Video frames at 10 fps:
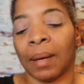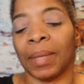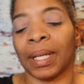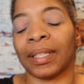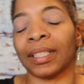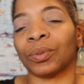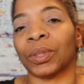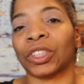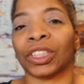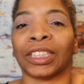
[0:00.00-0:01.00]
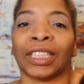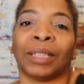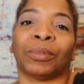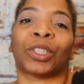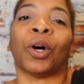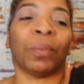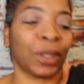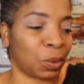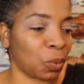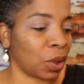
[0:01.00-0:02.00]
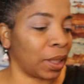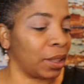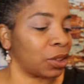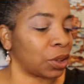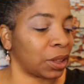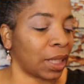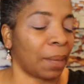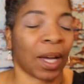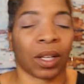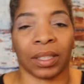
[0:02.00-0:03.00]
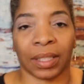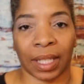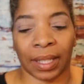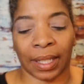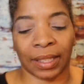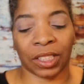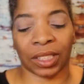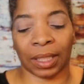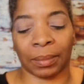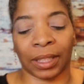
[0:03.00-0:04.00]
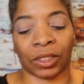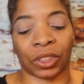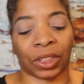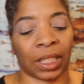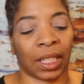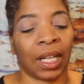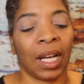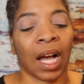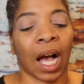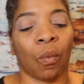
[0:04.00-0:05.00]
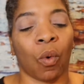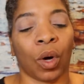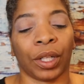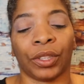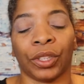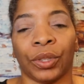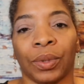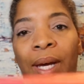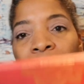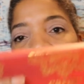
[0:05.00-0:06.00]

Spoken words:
but this one just seems so much more interesting. I'm not going to say that. It just seemed interesting. I wanted to do that